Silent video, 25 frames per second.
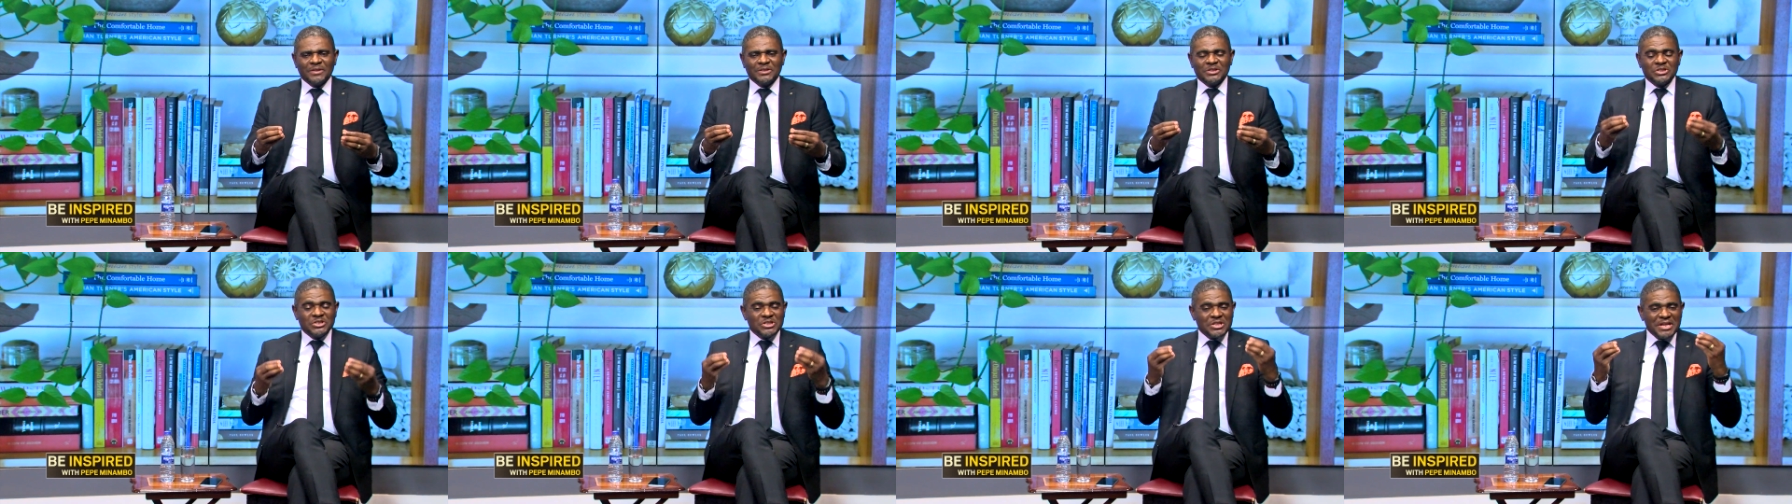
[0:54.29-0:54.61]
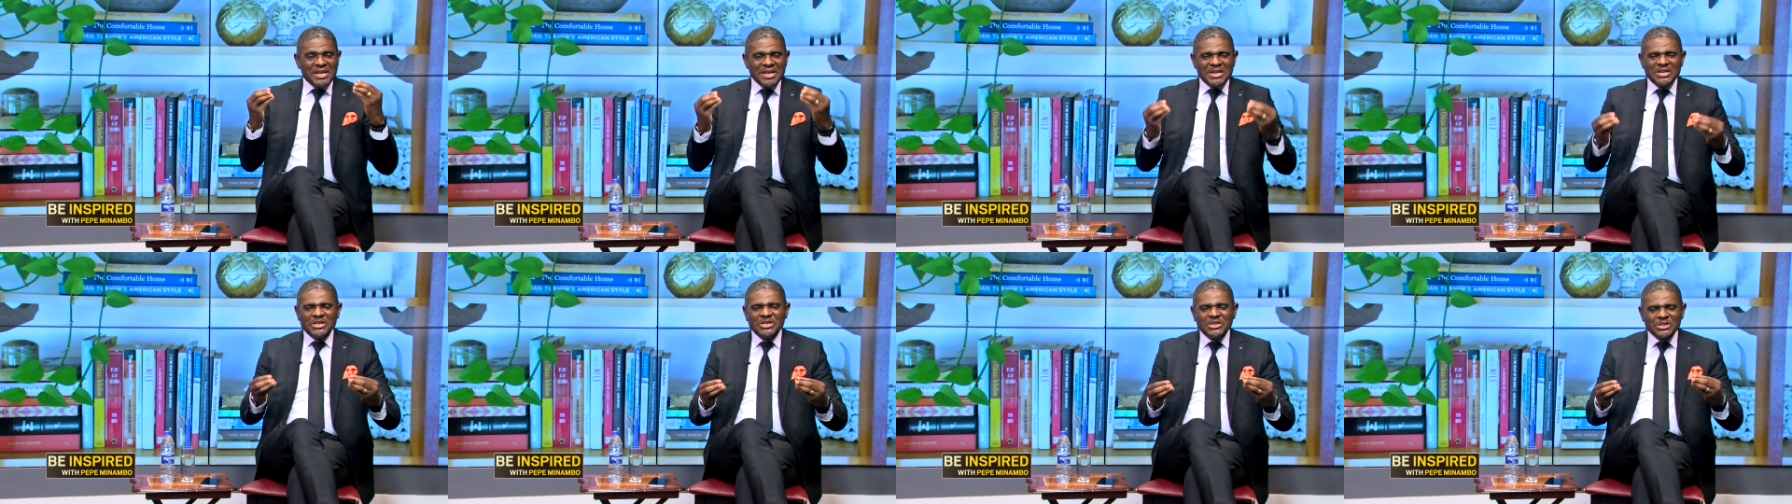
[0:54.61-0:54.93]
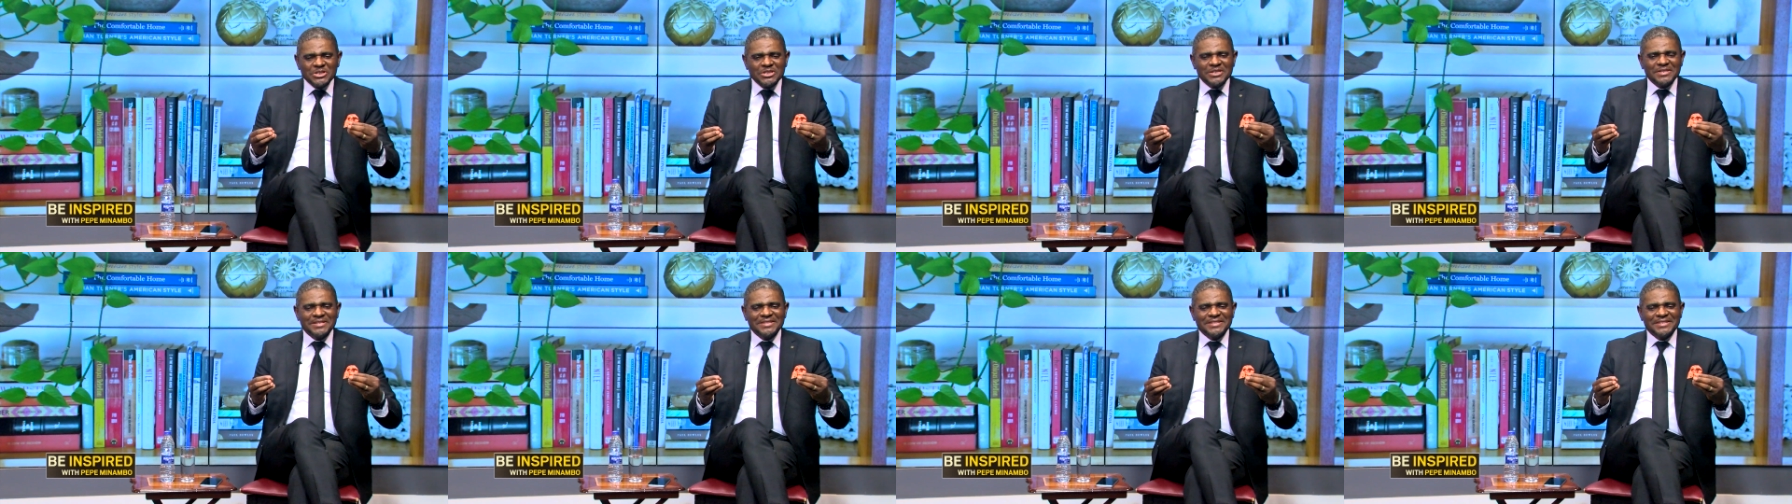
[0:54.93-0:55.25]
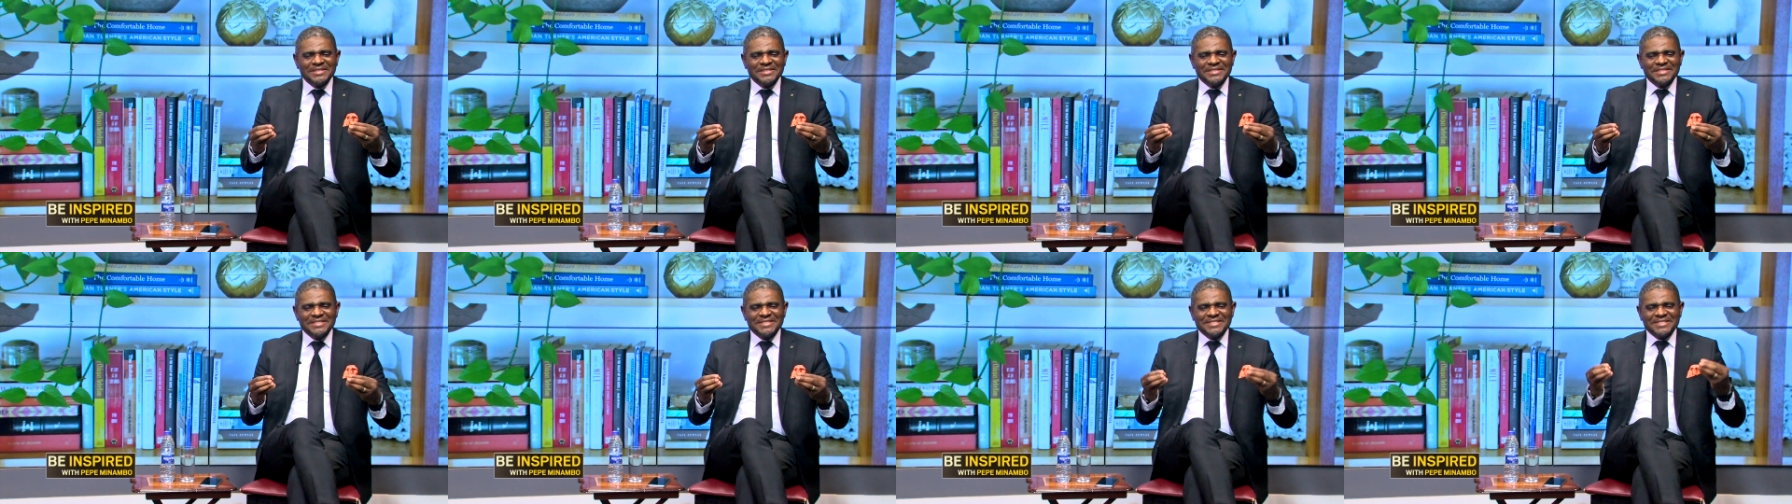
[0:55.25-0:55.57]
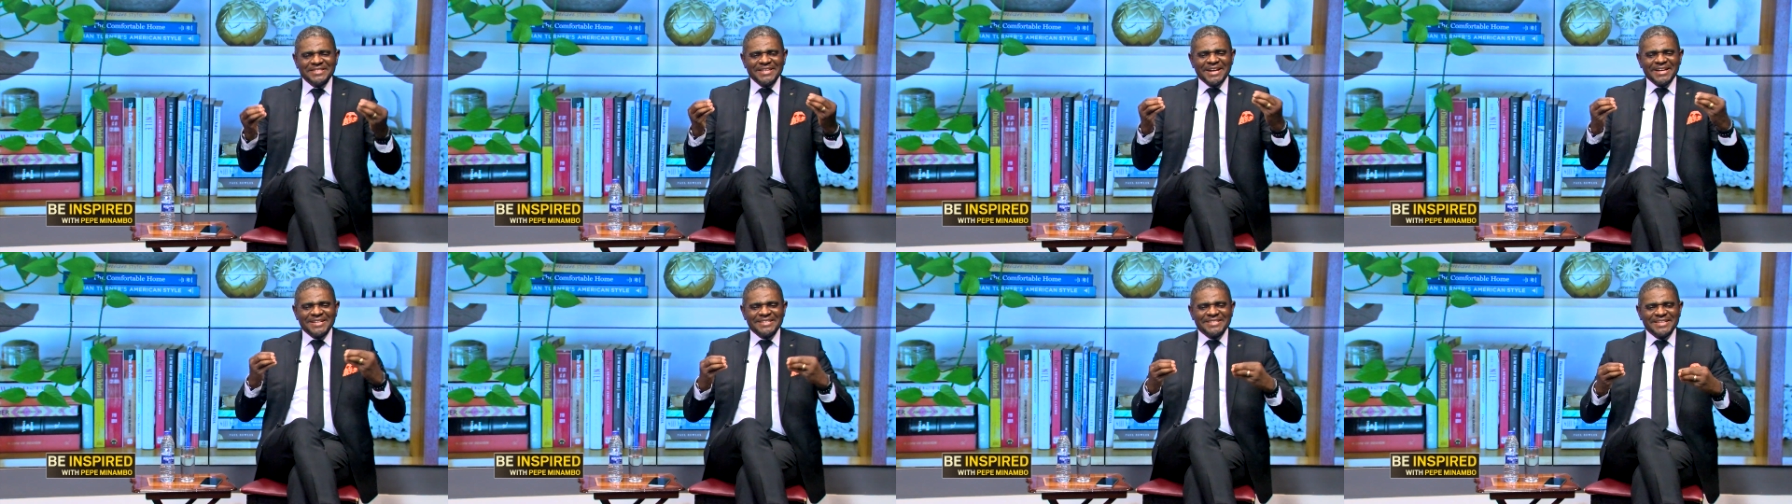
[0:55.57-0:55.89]
change
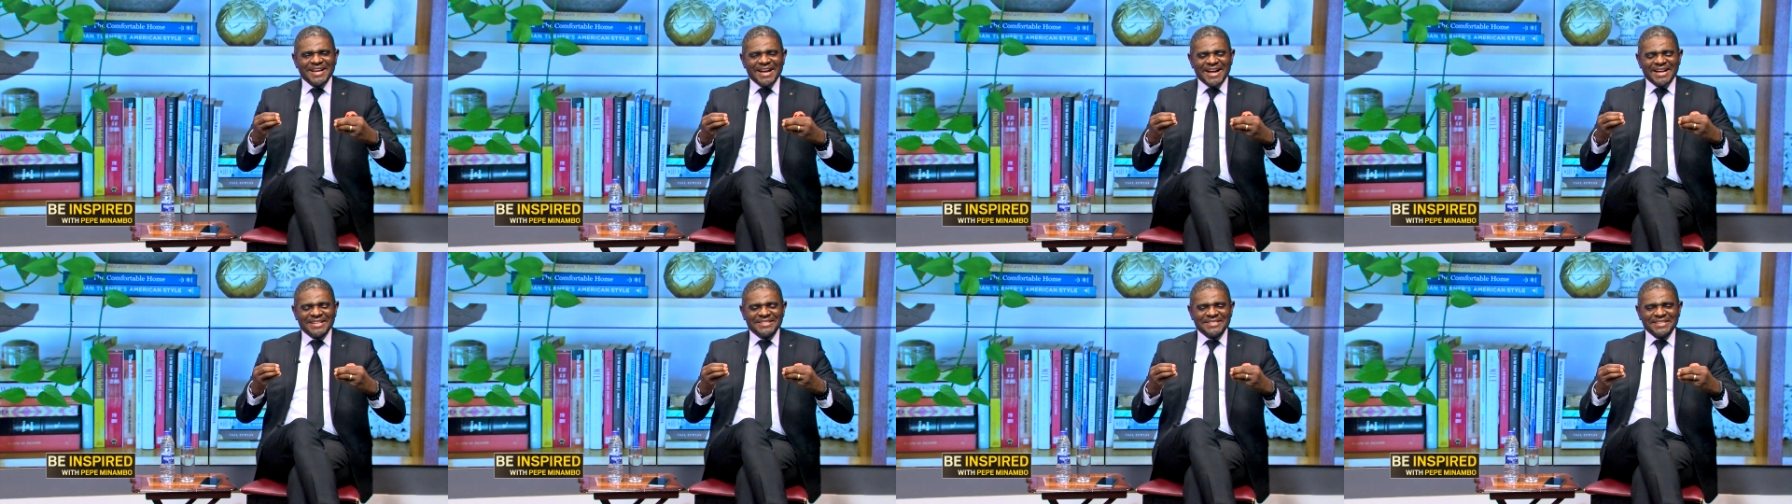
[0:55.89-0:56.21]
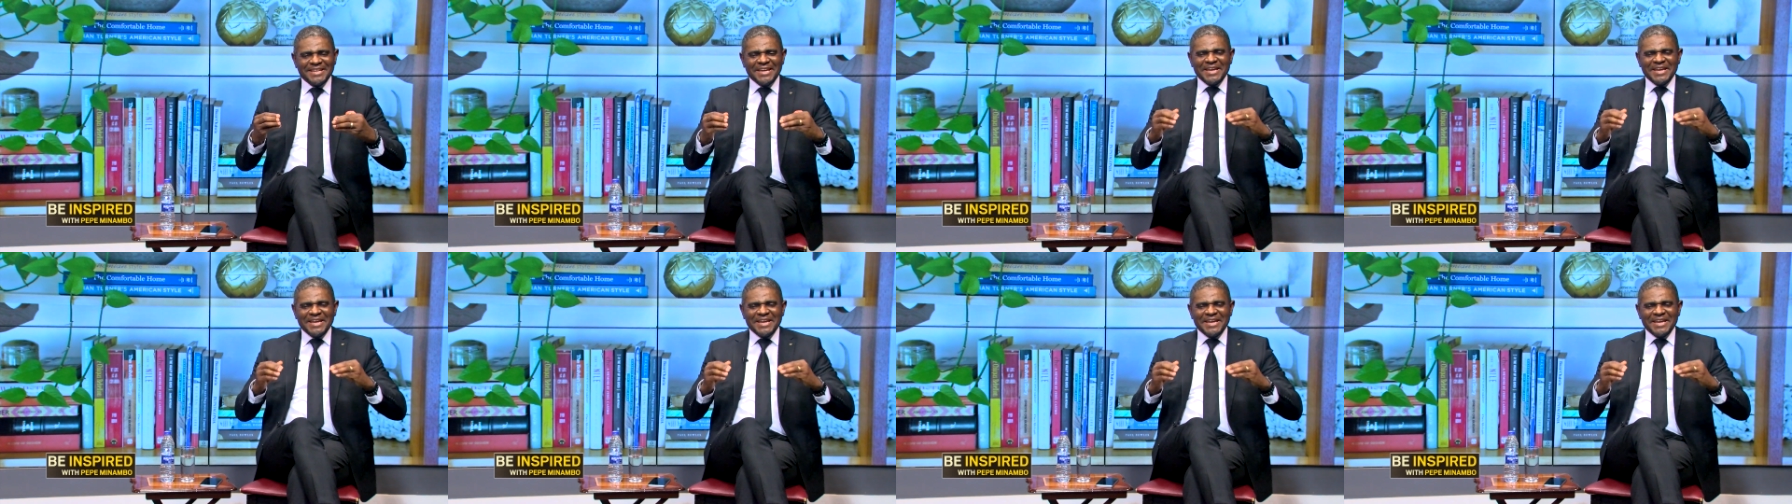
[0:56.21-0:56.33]
starts at